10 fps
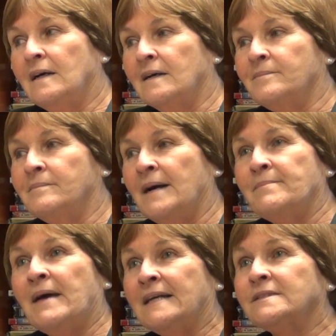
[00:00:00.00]
Um, my
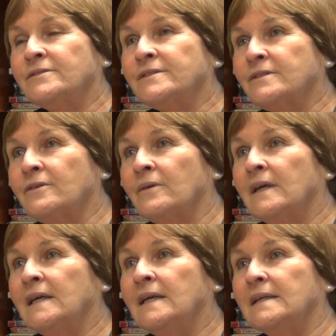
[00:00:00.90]
master's
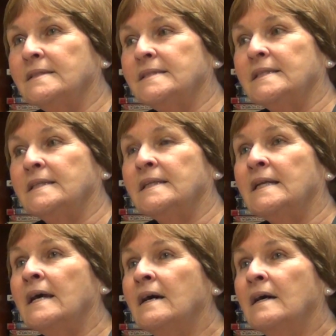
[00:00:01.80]
degree is
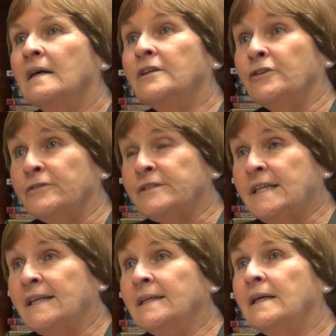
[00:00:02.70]
in
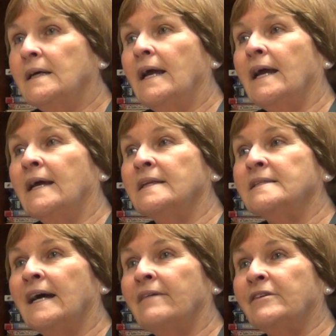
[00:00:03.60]
nursing
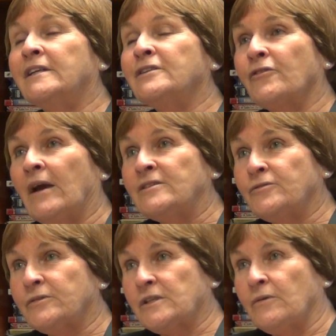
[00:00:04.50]
and I have an
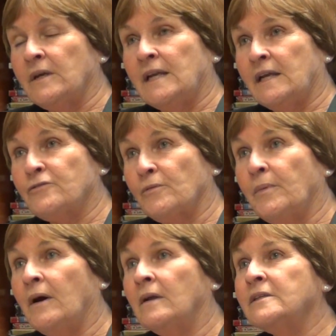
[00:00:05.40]
undergraduate degree in
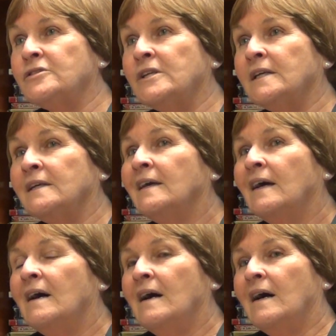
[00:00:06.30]
anthropology.
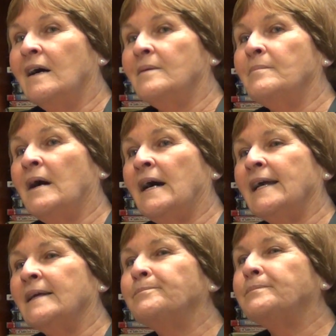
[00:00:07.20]
Um,
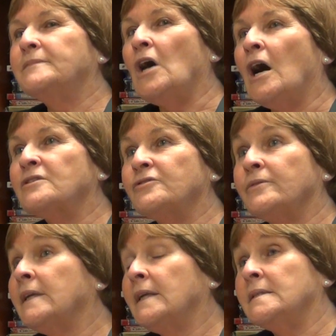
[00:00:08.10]
my
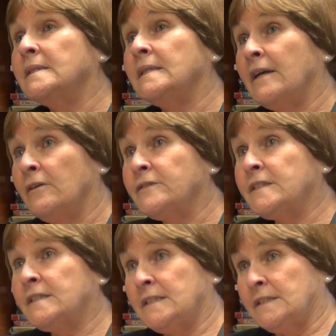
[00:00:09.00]
doctorate is in health
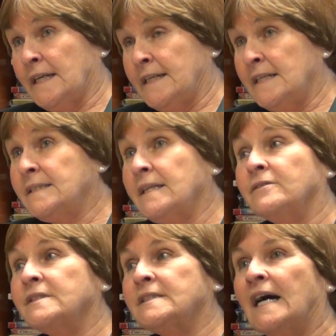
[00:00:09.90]
studies,
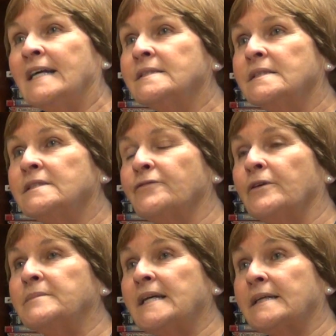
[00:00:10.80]
health sciences
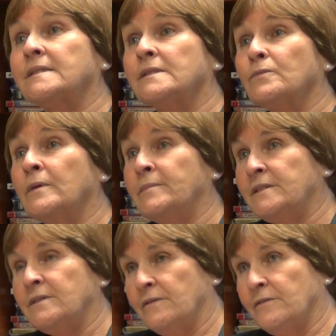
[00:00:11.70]
from Texas
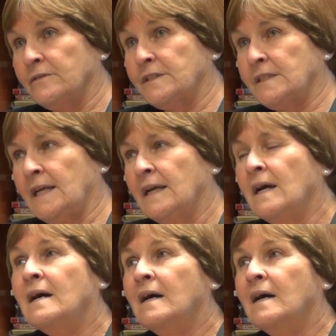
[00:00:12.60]
Women's University.